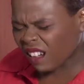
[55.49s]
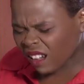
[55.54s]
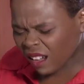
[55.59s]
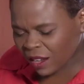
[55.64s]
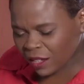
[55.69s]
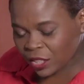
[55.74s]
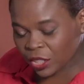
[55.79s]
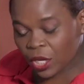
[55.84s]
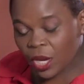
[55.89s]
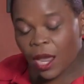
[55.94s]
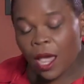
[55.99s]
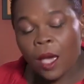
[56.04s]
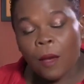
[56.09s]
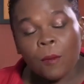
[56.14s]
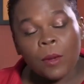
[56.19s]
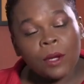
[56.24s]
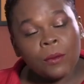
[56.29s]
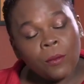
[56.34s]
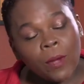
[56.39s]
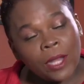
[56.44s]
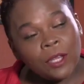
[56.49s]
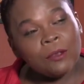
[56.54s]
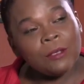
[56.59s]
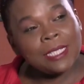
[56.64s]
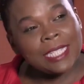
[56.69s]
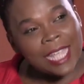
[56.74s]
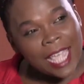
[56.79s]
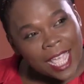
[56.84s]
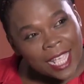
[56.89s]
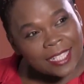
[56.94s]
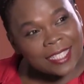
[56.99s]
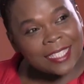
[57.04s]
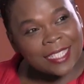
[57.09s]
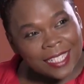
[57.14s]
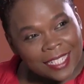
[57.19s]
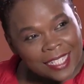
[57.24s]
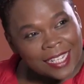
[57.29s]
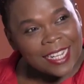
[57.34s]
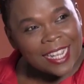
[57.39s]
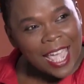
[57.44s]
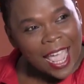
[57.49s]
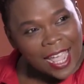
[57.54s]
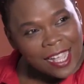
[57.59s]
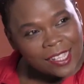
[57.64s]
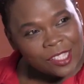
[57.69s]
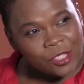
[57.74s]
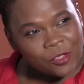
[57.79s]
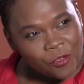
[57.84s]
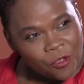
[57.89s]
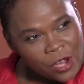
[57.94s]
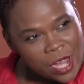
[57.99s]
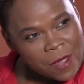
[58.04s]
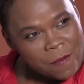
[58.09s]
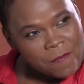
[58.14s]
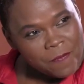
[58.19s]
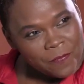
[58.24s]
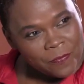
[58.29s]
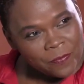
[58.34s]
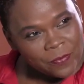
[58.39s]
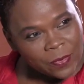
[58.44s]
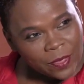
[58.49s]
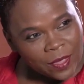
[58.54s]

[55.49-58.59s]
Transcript: gosh, but when you taste it in the ice cream,